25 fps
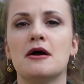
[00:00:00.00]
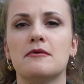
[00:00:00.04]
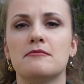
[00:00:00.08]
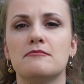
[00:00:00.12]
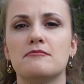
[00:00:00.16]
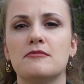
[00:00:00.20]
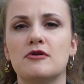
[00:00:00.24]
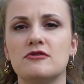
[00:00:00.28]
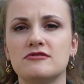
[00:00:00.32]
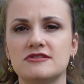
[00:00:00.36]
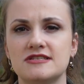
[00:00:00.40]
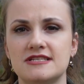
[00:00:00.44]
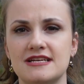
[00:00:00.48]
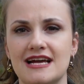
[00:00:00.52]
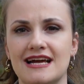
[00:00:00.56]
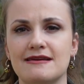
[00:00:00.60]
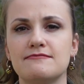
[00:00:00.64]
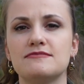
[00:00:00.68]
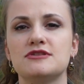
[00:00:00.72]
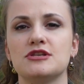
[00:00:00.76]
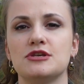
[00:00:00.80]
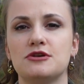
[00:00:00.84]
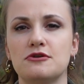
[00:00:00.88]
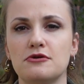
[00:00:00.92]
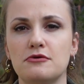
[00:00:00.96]
Most
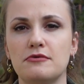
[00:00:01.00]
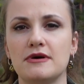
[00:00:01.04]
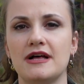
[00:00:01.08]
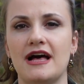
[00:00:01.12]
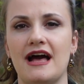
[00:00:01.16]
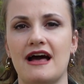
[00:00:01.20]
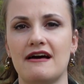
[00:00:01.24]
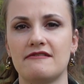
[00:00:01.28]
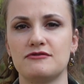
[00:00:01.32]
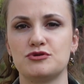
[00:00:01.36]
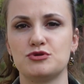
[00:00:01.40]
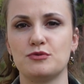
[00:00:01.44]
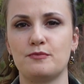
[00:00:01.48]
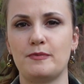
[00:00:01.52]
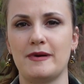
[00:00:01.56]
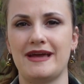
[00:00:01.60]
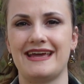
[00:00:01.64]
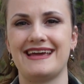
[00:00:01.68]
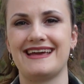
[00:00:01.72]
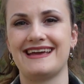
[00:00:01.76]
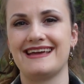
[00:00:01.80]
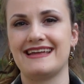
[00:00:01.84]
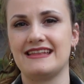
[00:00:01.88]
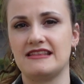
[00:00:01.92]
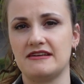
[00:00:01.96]
times you will have to
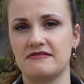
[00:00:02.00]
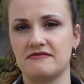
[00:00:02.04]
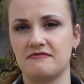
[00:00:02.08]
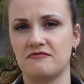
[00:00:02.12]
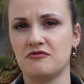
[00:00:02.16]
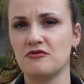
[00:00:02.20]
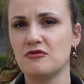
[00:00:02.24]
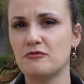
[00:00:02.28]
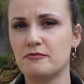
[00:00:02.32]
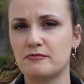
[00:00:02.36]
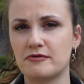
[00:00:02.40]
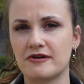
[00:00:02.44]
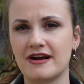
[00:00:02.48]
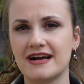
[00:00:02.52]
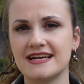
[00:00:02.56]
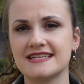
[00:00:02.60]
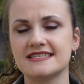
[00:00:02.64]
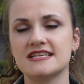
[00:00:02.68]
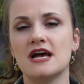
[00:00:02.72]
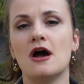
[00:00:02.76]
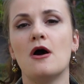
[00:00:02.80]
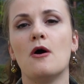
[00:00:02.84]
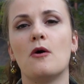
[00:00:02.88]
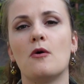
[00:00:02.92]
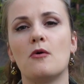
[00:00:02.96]
pay either full
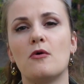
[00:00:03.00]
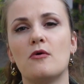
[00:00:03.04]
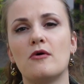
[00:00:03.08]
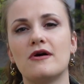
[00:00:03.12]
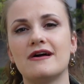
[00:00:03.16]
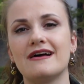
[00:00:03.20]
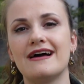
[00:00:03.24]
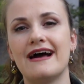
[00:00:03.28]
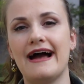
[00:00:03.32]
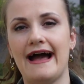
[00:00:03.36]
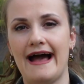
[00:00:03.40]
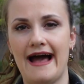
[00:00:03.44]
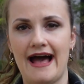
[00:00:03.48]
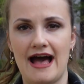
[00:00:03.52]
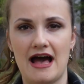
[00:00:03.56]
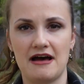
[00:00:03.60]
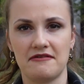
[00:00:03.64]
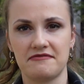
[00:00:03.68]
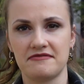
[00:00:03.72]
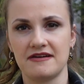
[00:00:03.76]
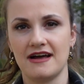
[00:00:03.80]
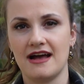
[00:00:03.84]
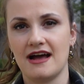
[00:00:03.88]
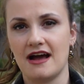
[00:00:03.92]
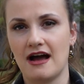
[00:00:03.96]
price or
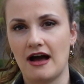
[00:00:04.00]
half